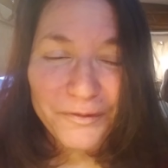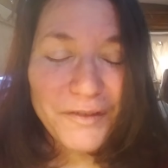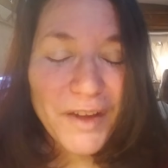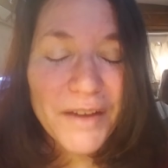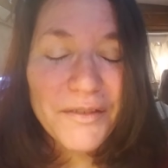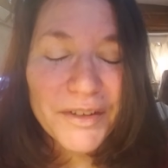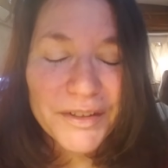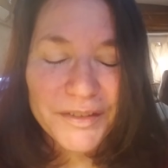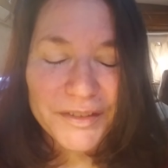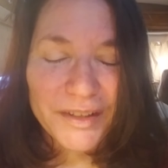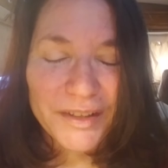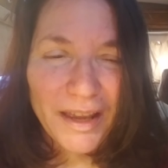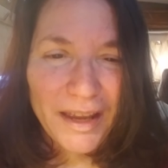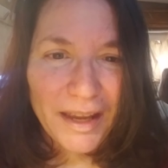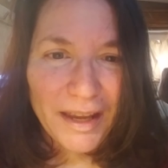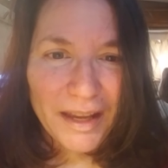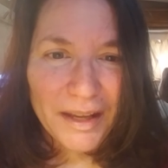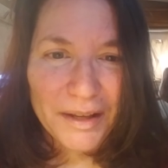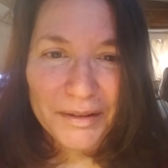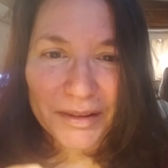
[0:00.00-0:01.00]
favorite
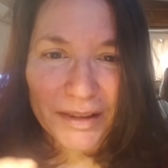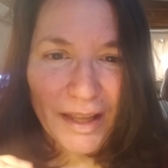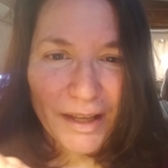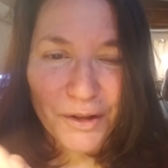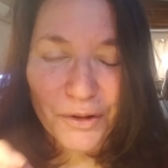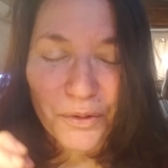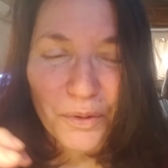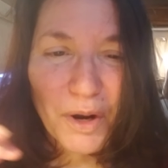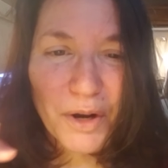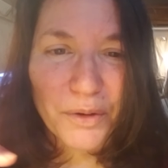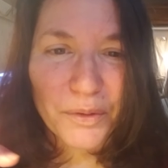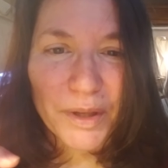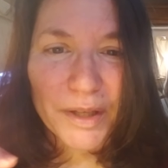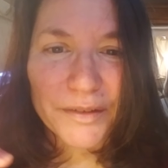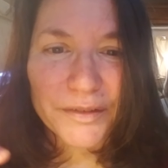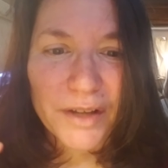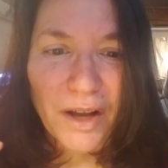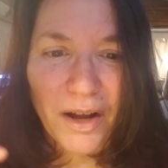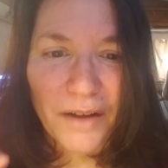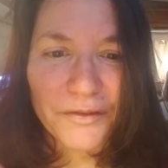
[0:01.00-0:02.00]
saying like quote
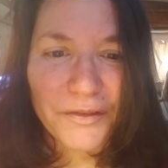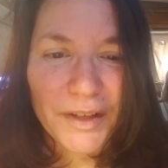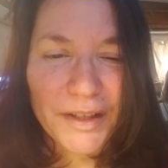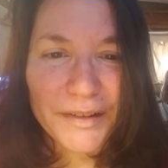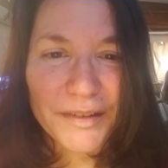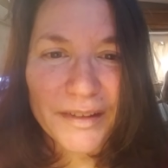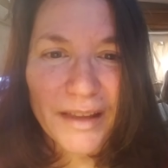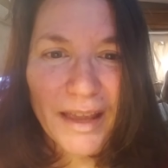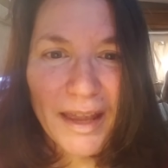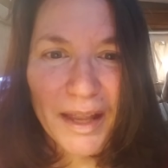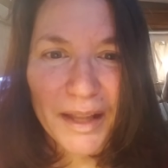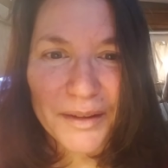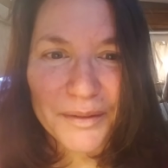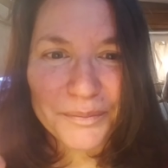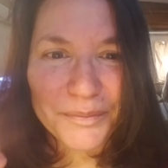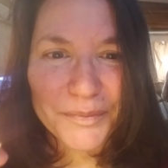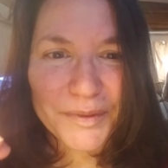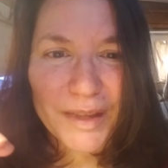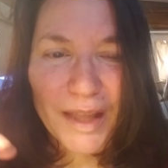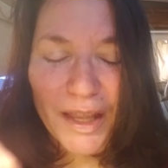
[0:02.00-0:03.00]
is Hafiz
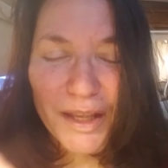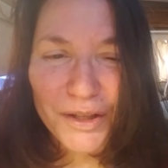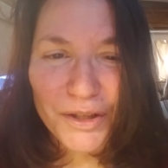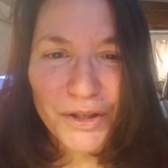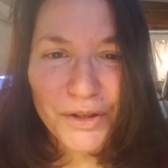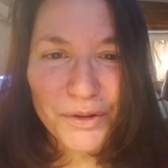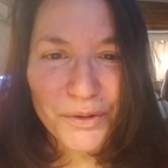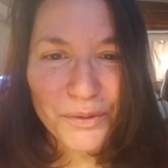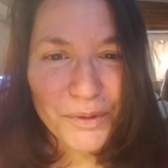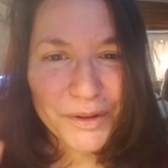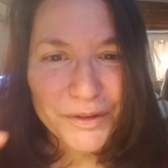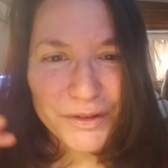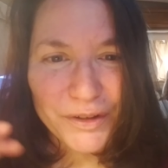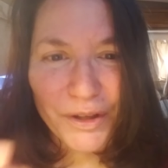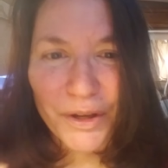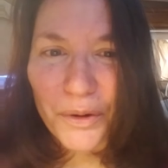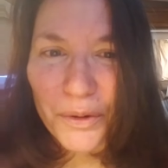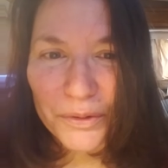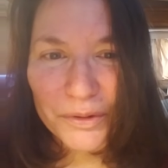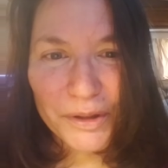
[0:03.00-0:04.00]
saying, "Thank you is
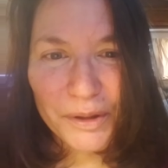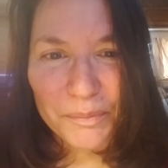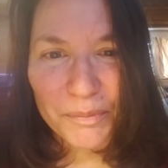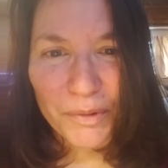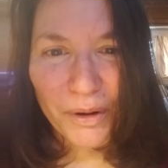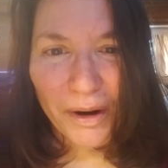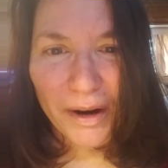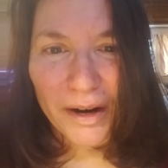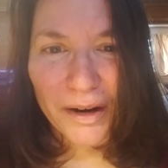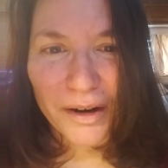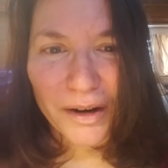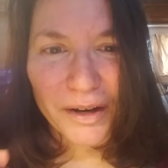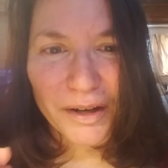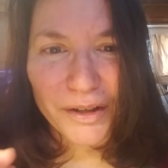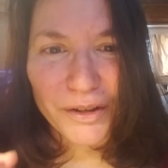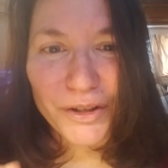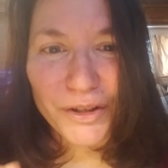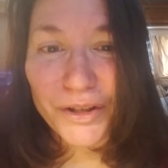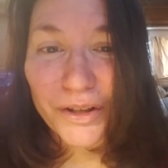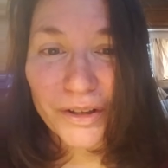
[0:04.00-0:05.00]
the only prayer
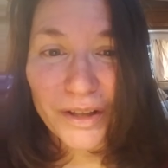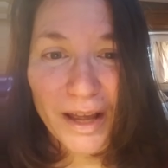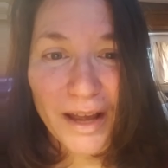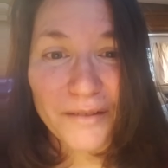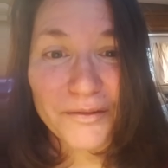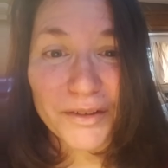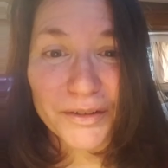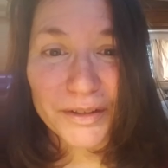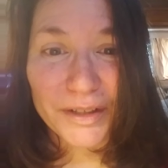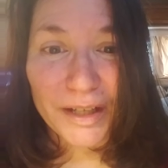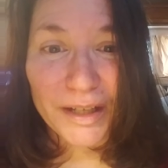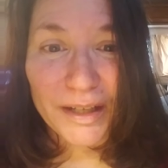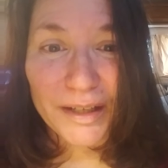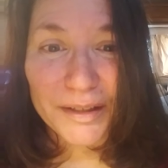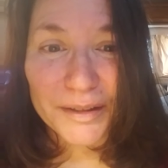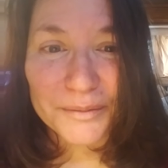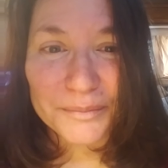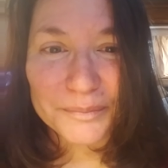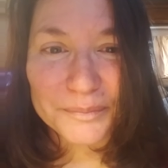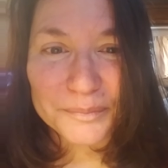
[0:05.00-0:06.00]
you'll ever
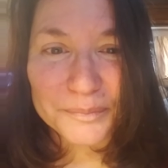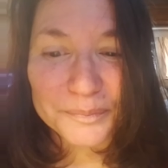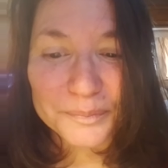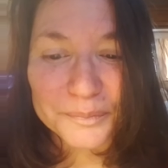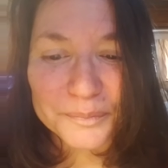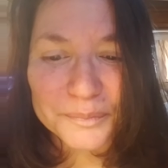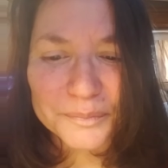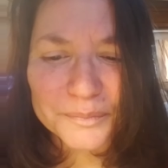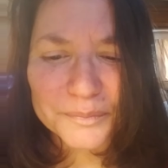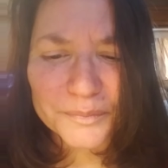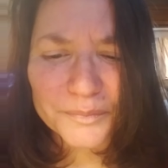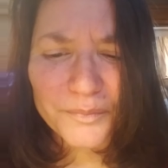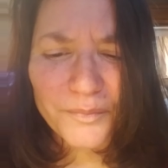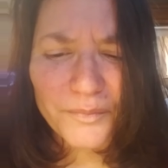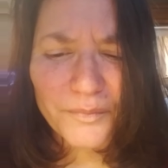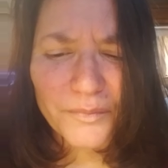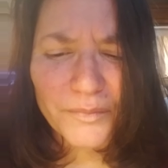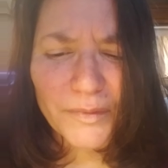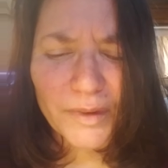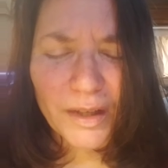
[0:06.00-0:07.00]
need."
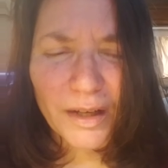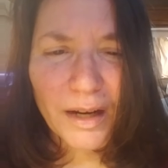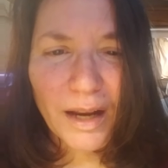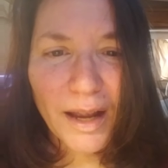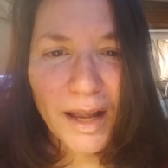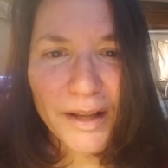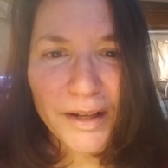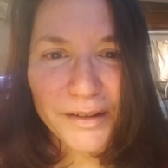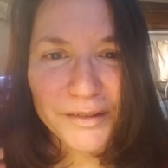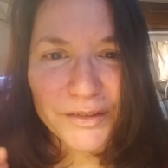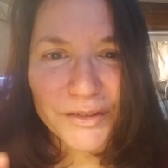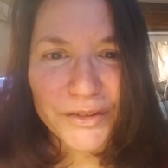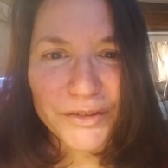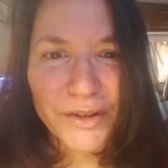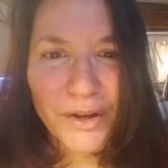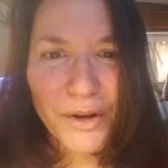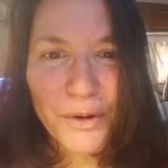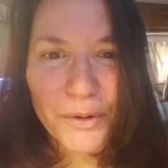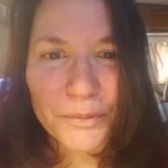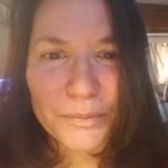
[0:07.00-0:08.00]
And
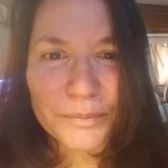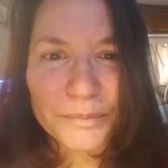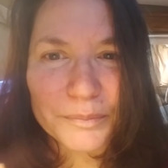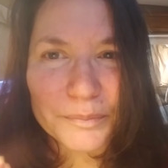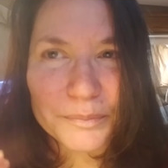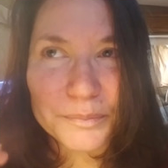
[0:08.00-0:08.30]
so